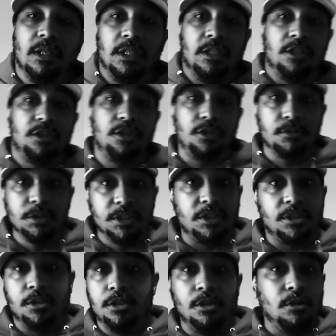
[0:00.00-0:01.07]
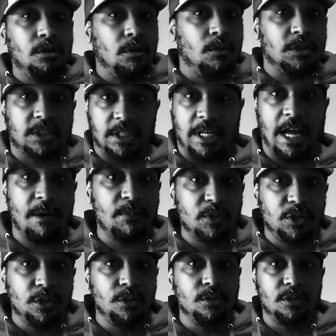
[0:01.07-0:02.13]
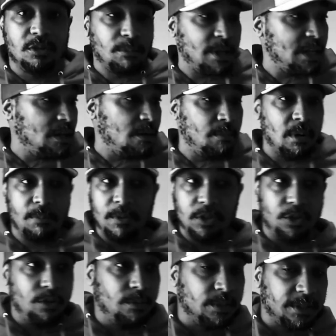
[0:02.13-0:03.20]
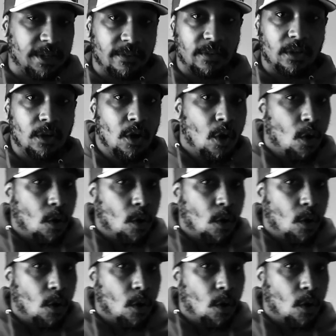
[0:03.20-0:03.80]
In the streets, you don't know what's gonna happen to you. Somebody will bump into you, whatever.